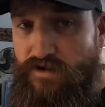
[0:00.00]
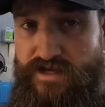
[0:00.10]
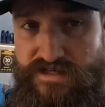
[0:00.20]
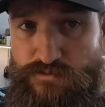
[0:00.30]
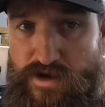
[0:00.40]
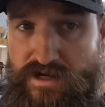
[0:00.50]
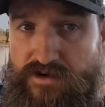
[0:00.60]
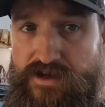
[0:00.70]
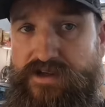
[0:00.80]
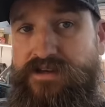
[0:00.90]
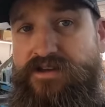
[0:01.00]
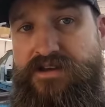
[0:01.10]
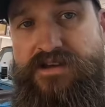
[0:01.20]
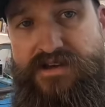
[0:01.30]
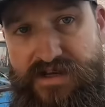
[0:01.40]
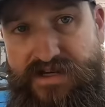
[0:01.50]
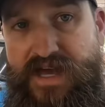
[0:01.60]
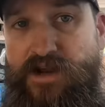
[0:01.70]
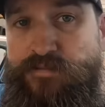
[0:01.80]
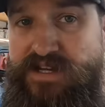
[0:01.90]
I guess, the regular nut, and
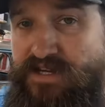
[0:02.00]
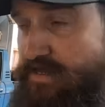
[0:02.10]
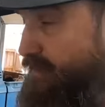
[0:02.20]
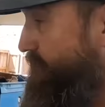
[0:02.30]
that'll be done.